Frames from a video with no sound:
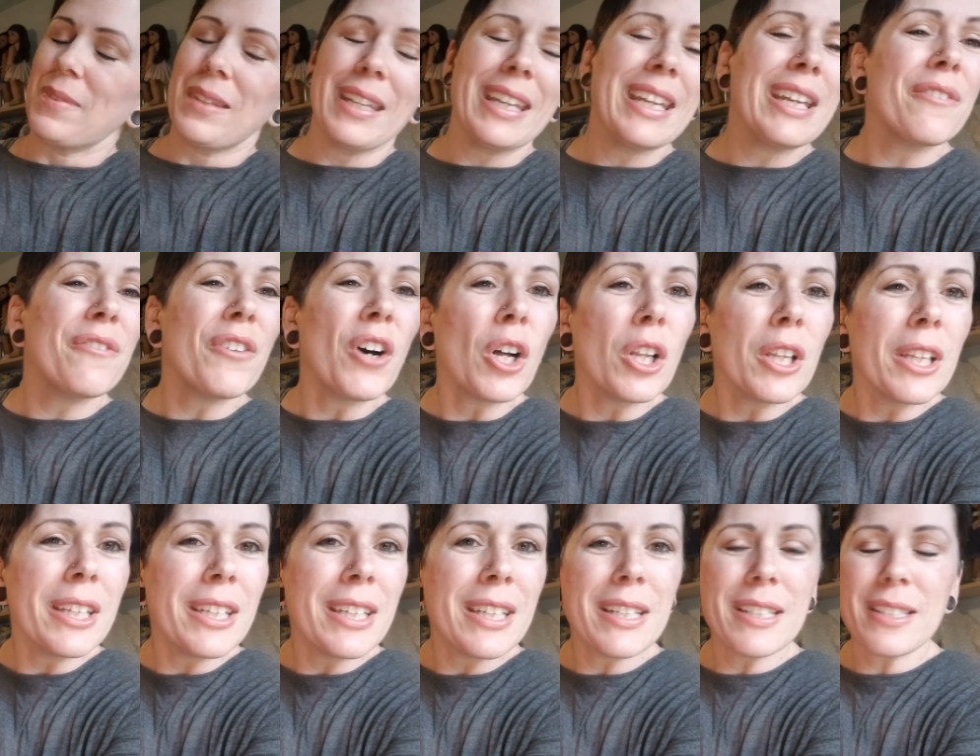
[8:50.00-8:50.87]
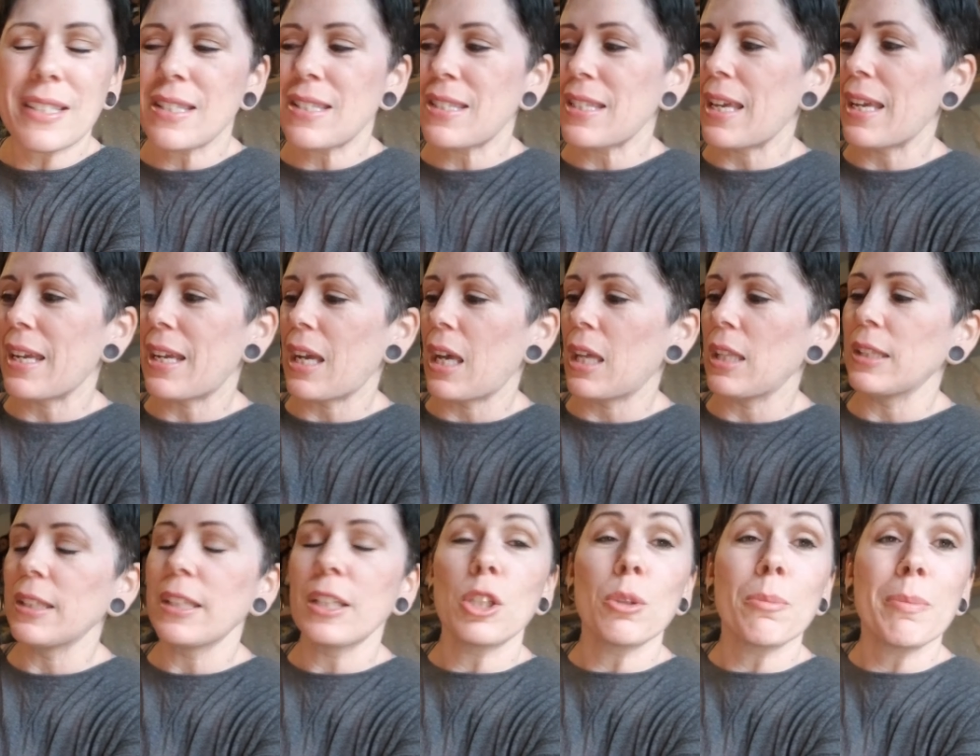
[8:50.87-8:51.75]
if all it needs is like a
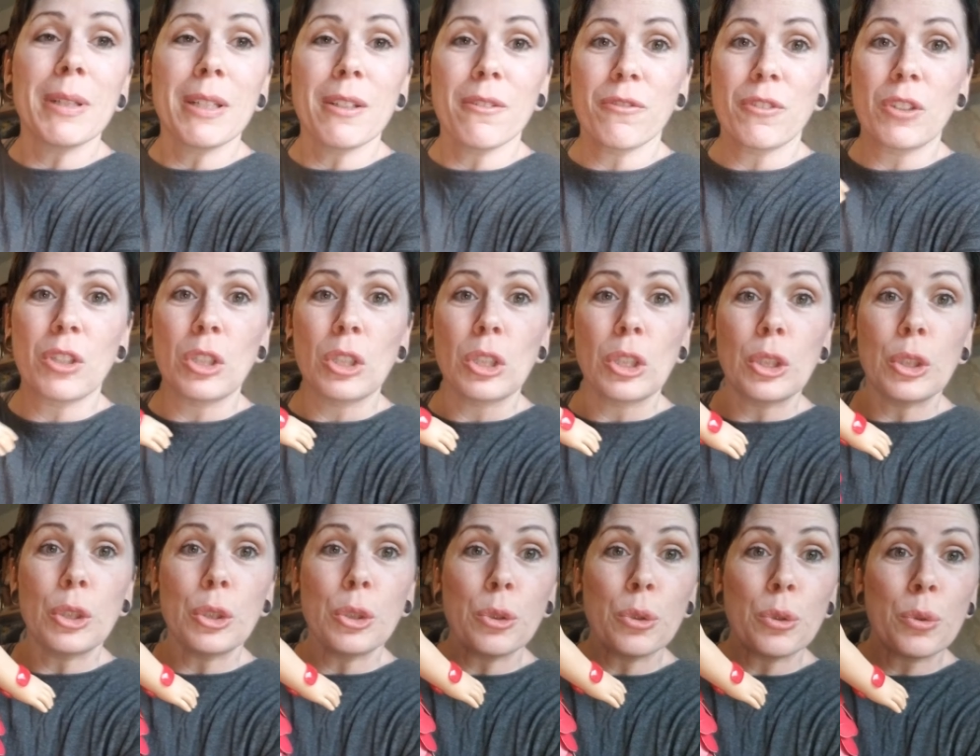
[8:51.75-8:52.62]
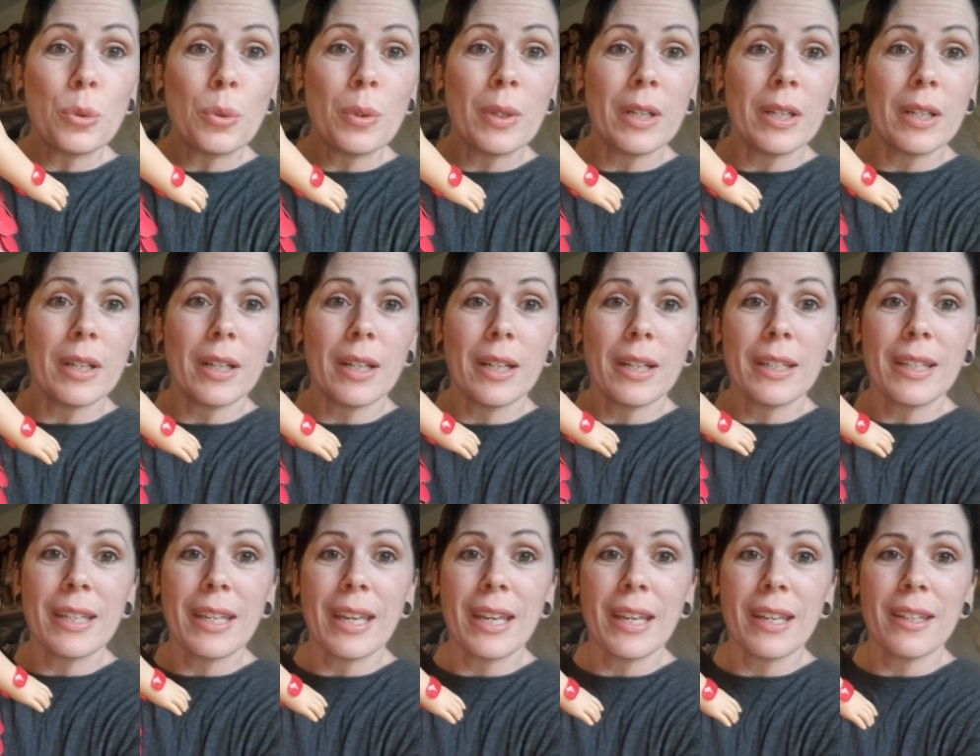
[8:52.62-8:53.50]
little bit of glue
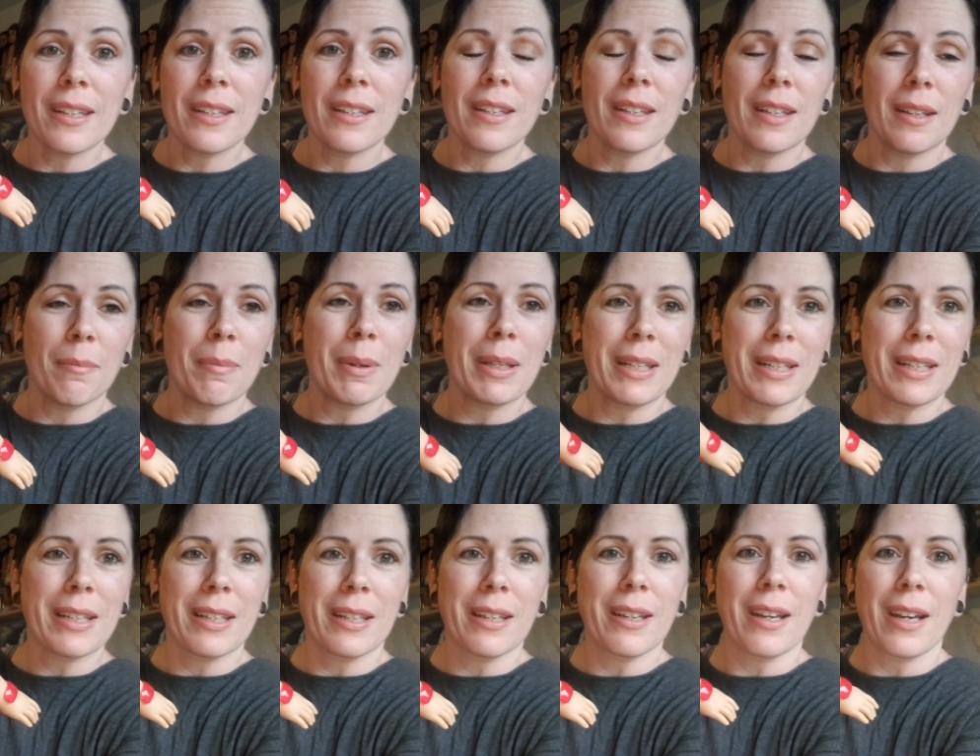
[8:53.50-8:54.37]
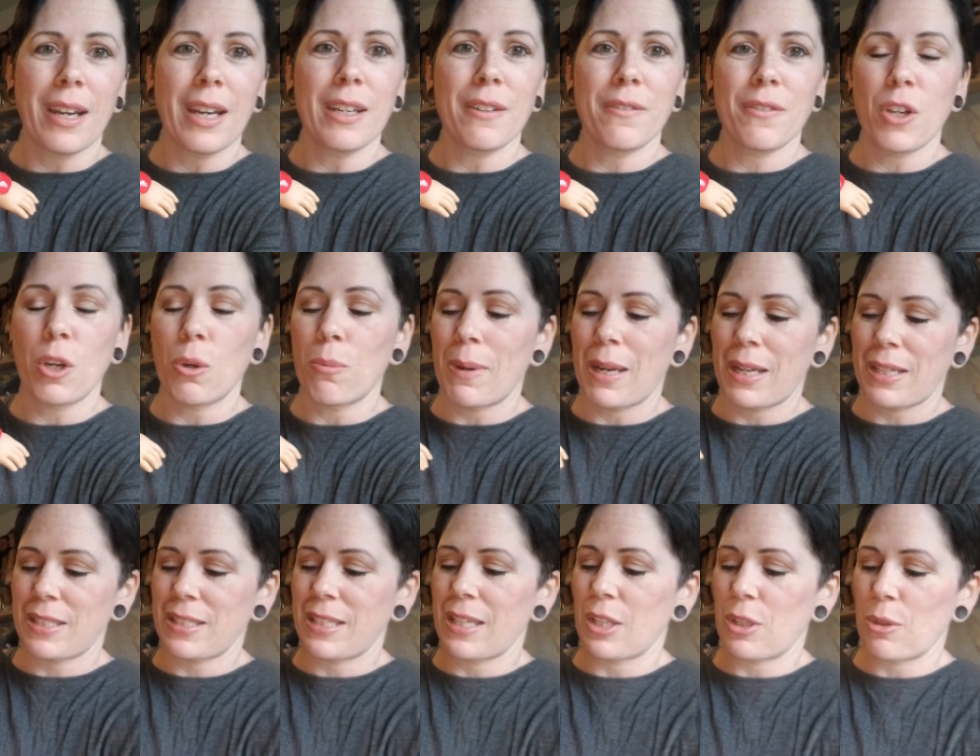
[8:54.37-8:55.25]
again, but it can kind of go back
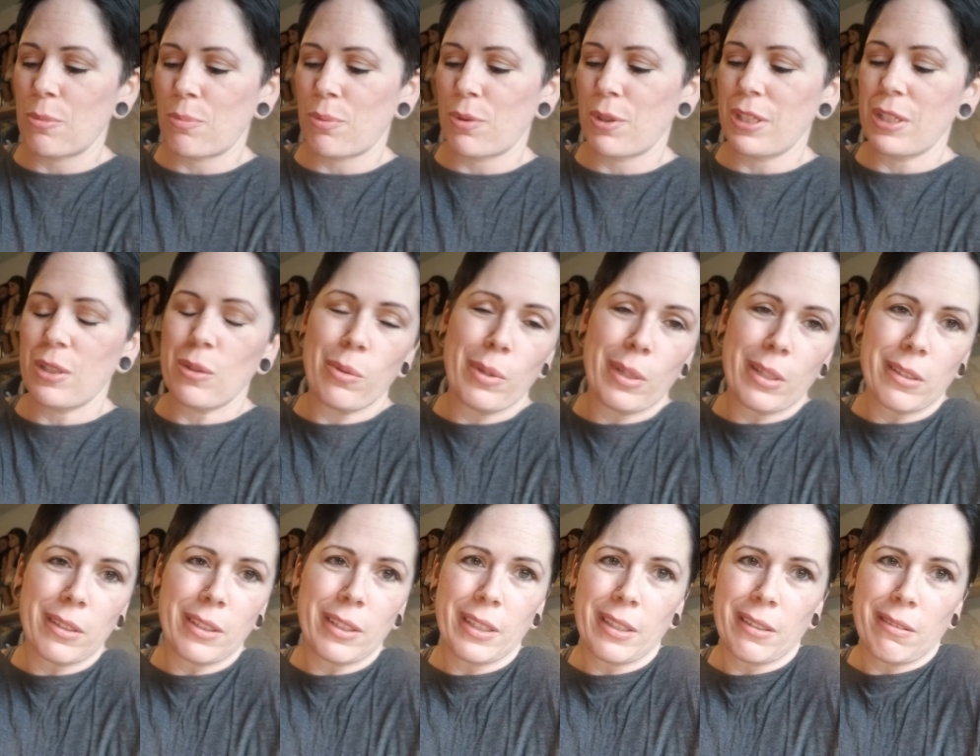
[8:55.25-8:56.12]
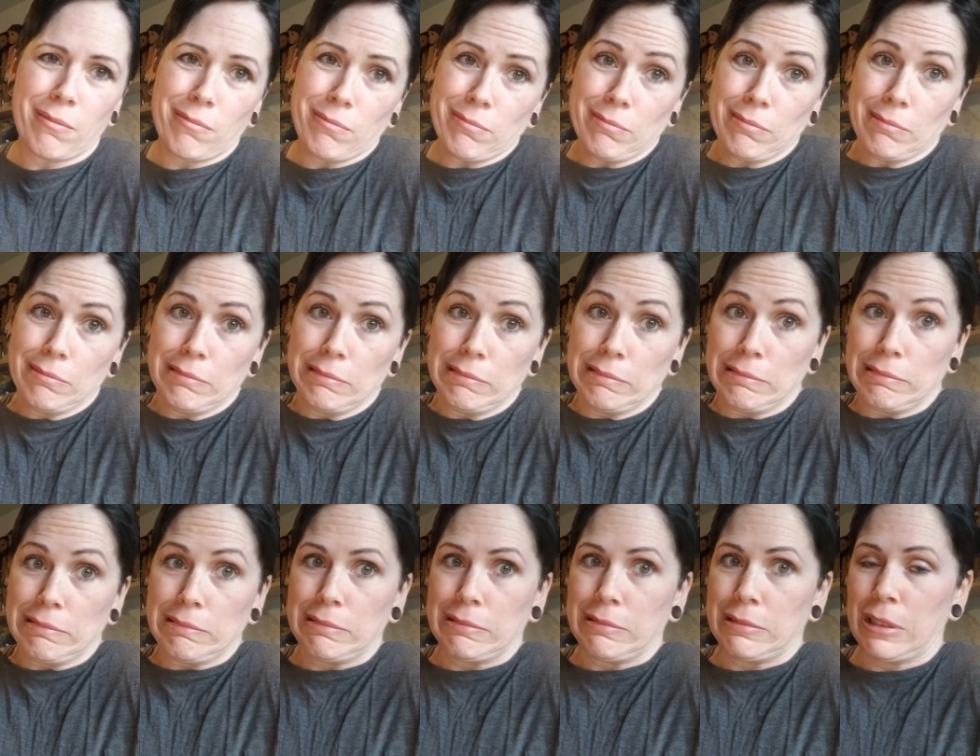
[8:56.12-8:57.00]
together pretty quickly,
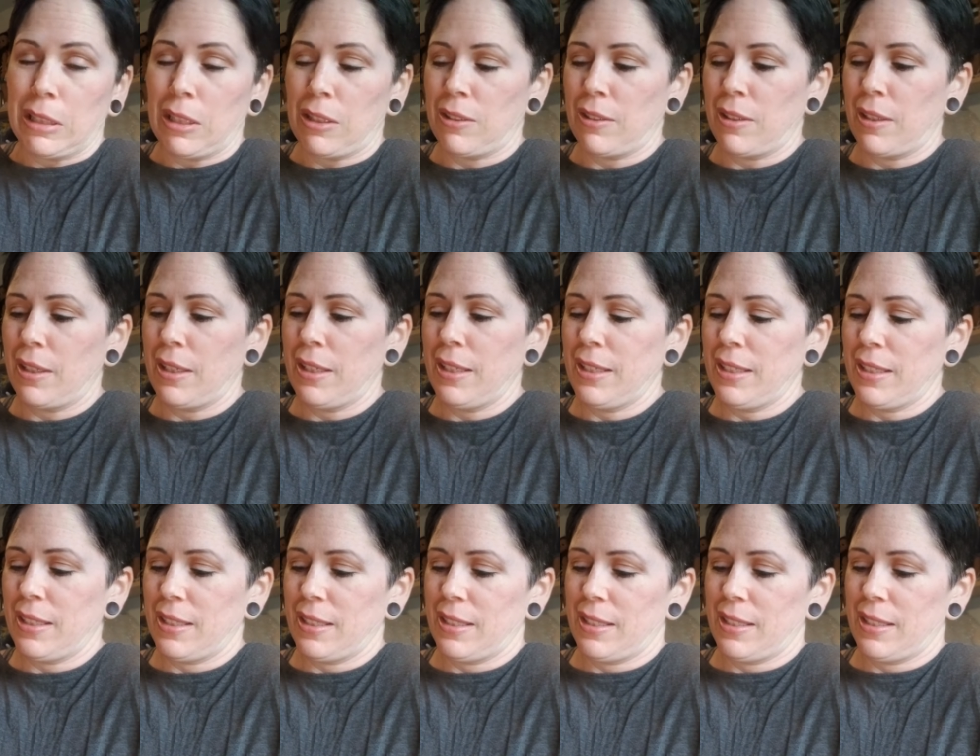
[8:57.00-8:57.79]
all right?